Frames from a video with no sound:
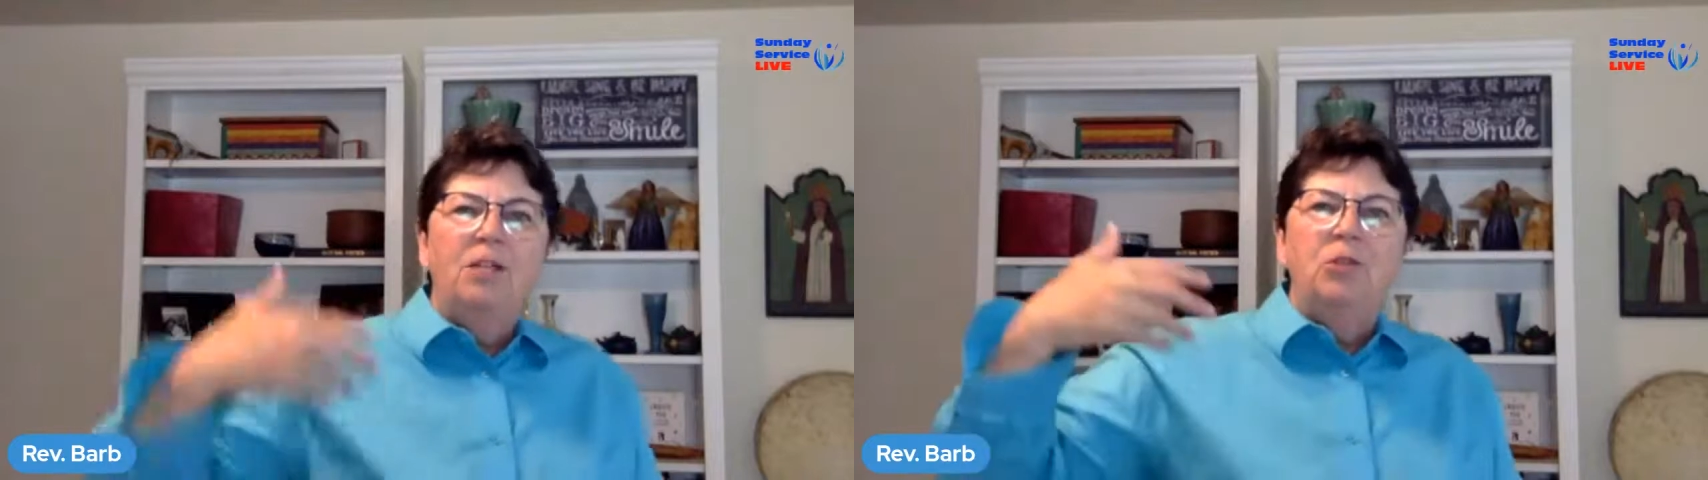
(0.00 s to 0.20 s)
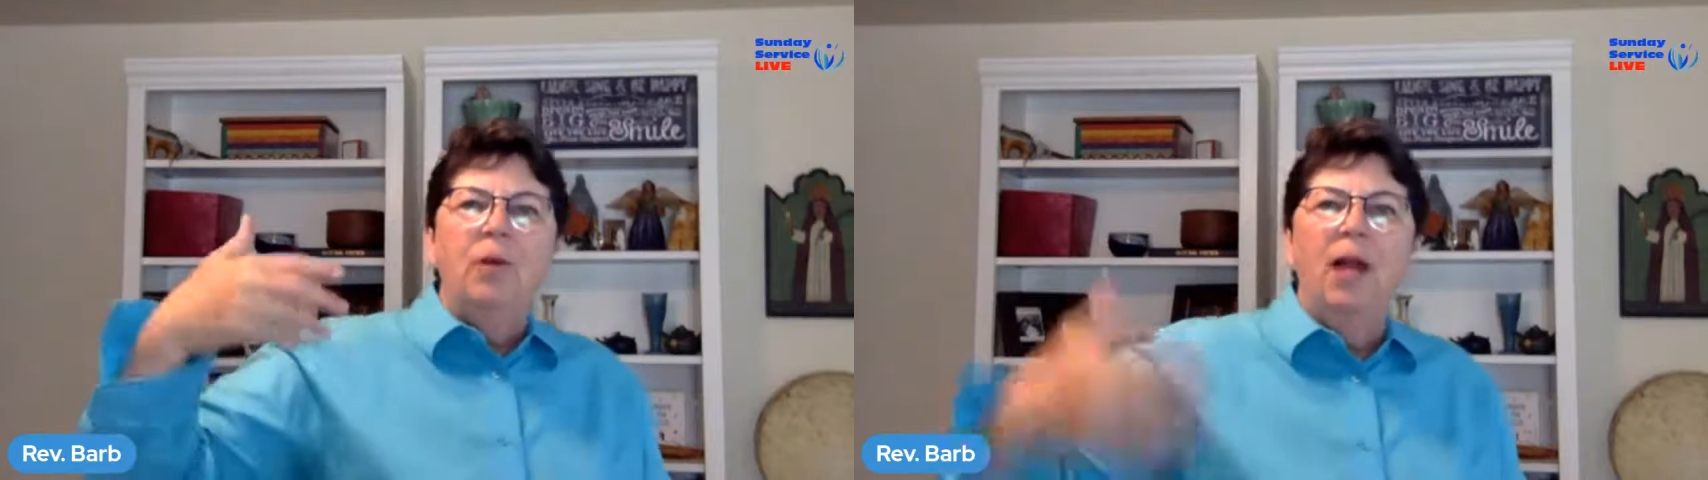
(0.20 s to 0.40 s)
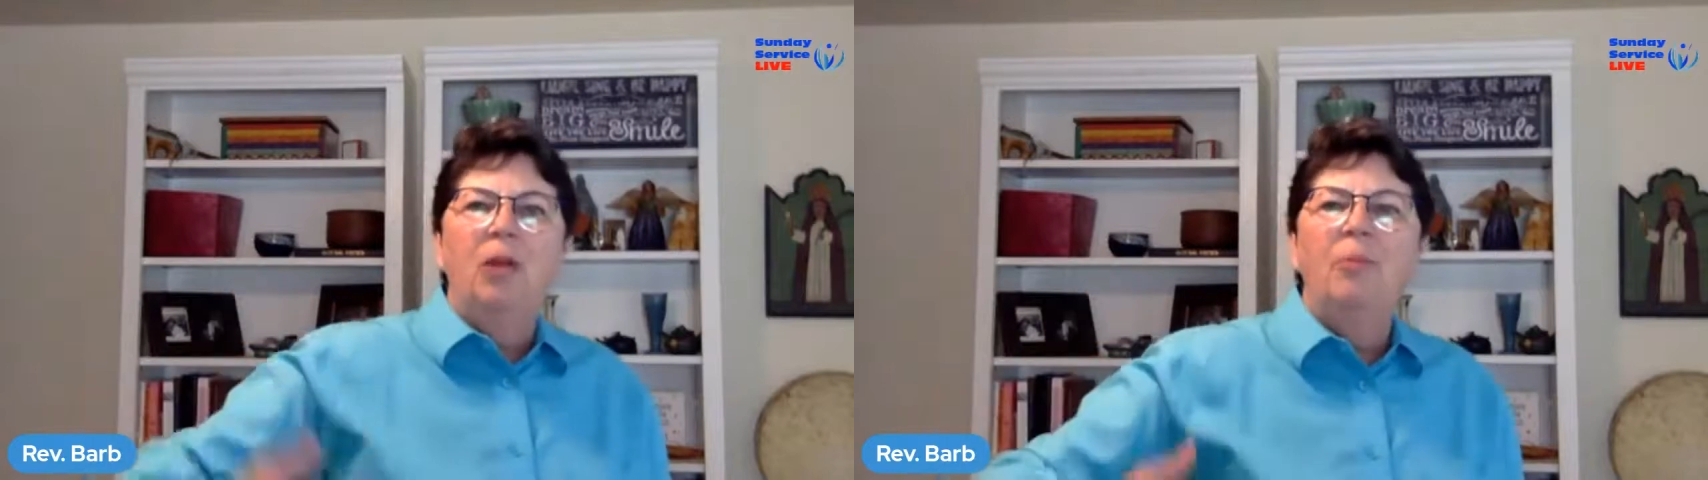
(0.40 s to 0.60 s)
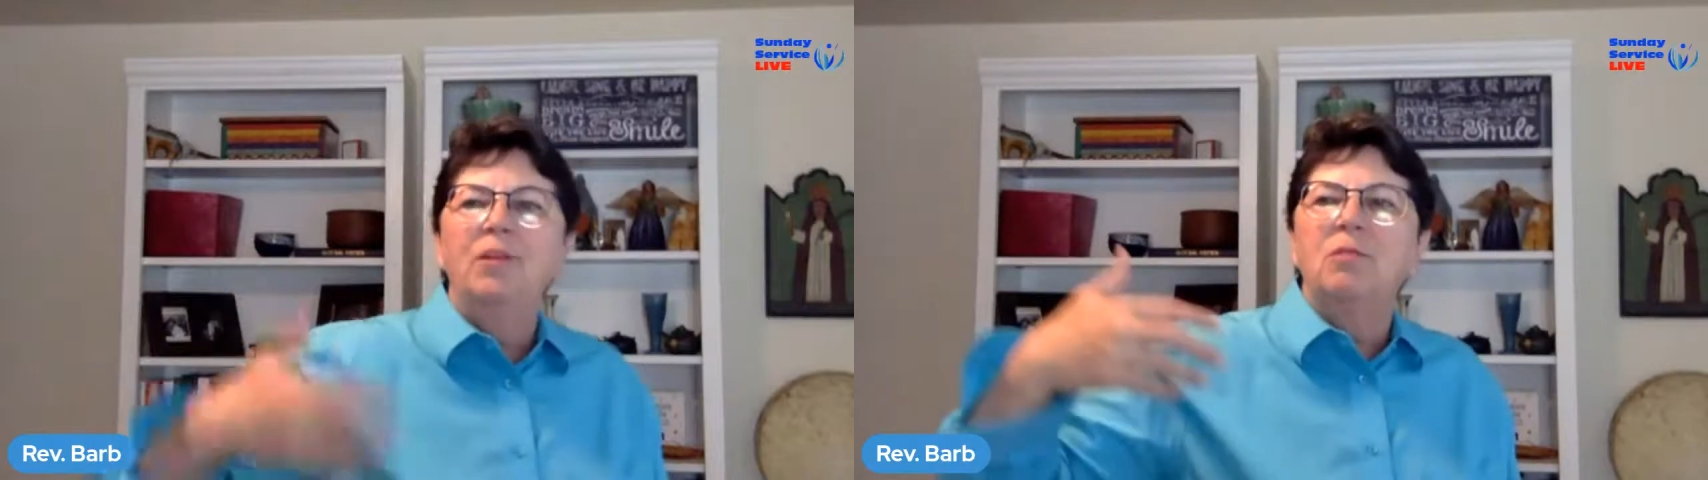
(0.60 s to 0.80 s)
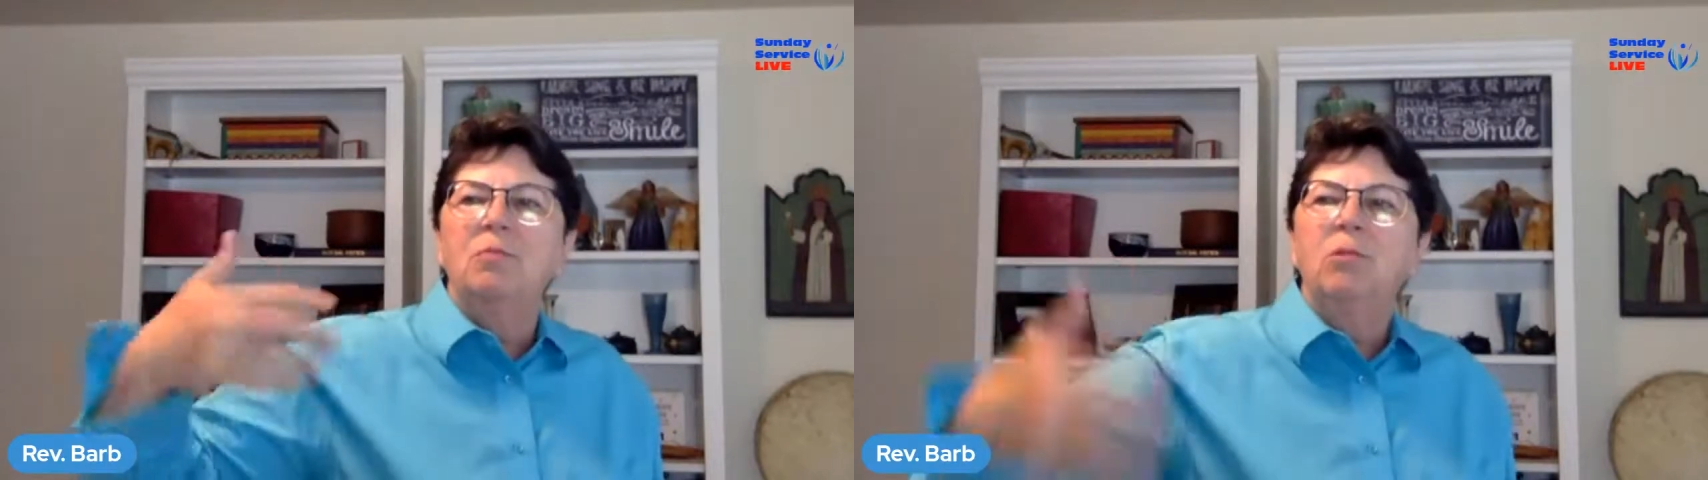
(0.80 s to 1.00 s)
to help
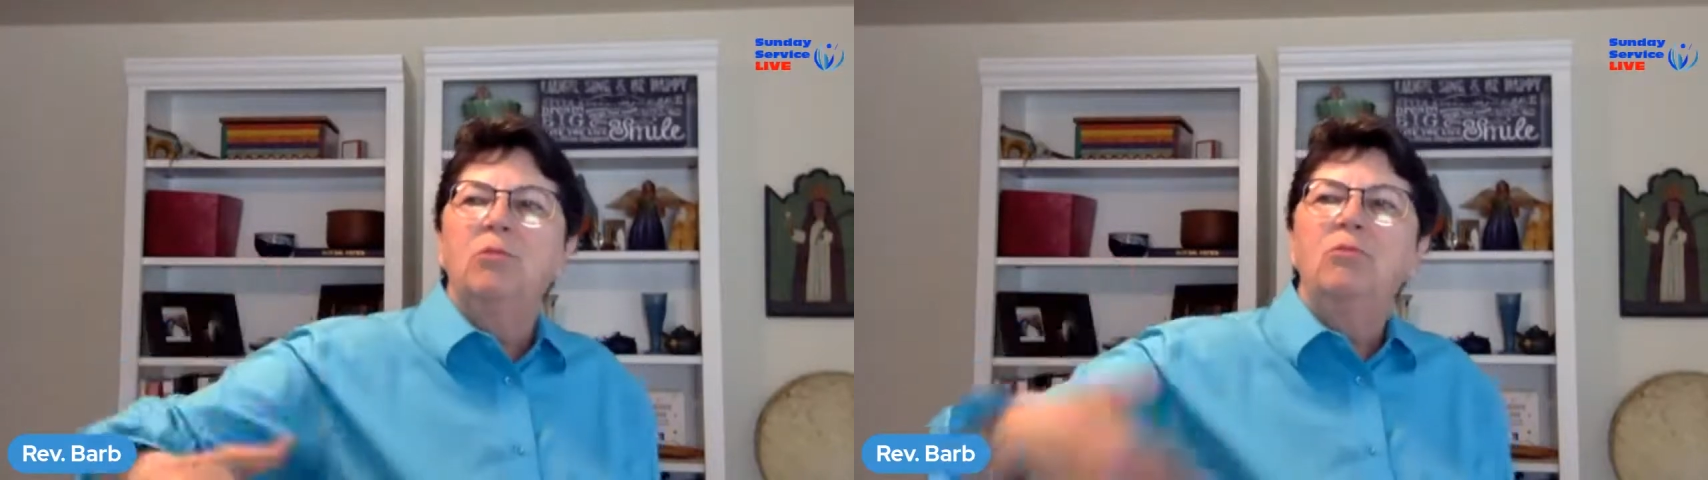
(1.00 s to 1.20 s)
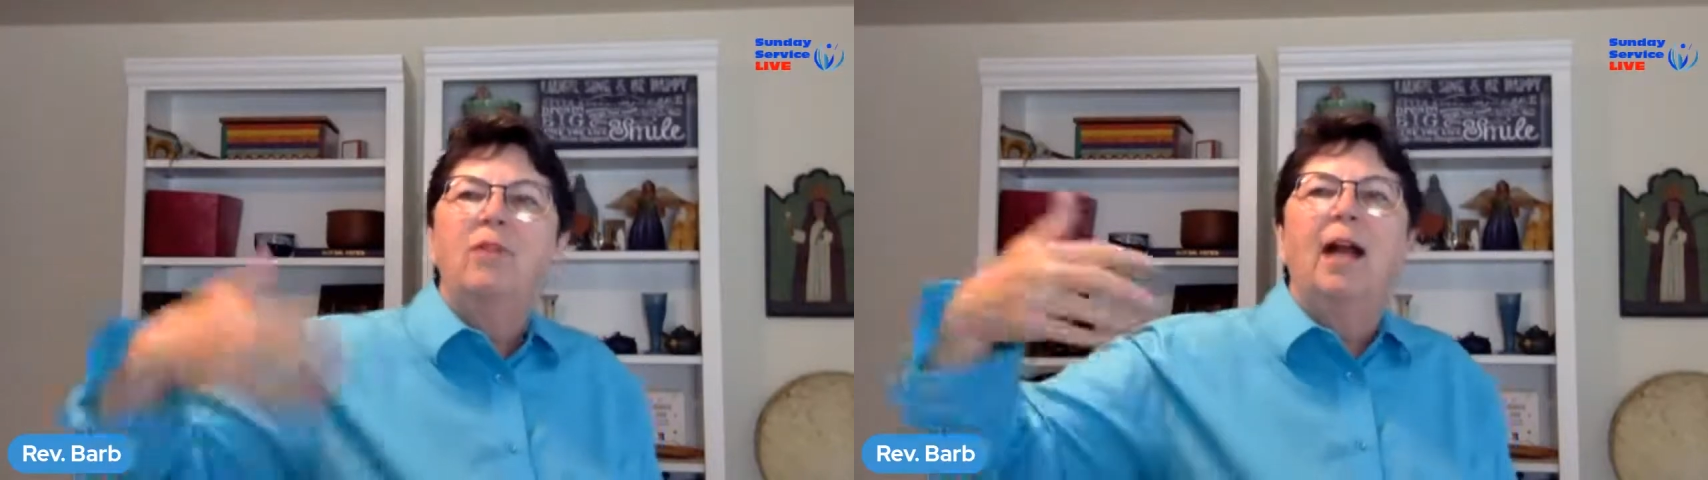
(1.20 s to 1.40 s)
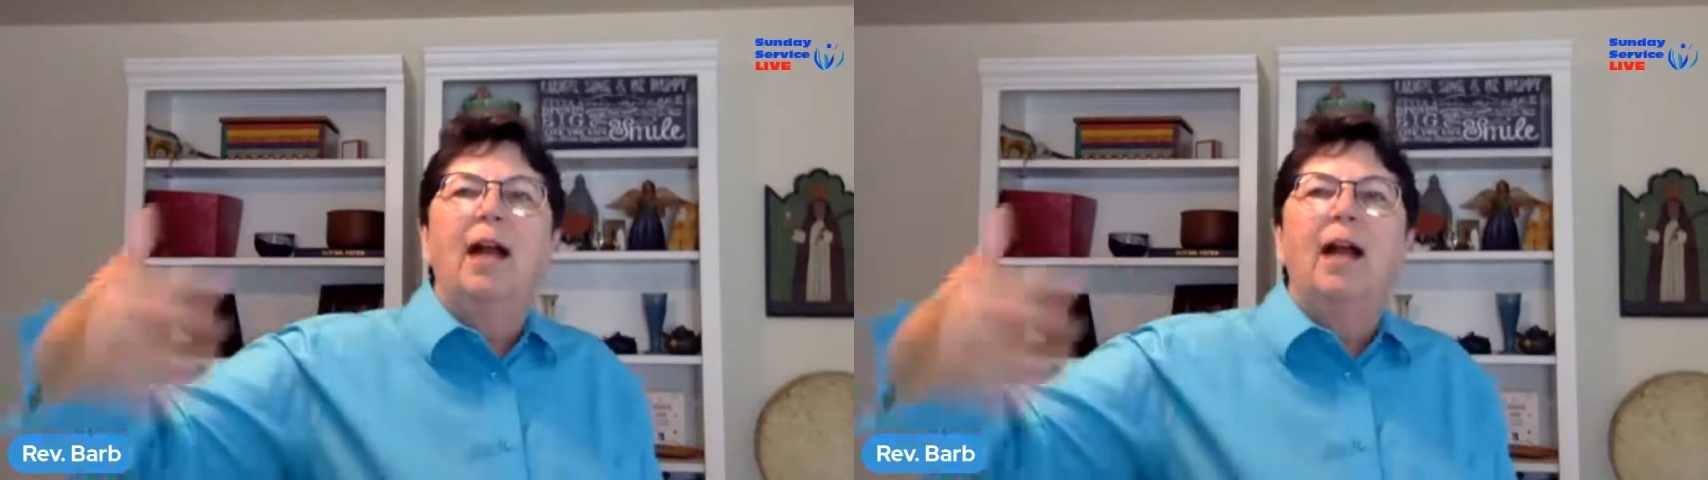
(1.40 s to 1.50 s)
us move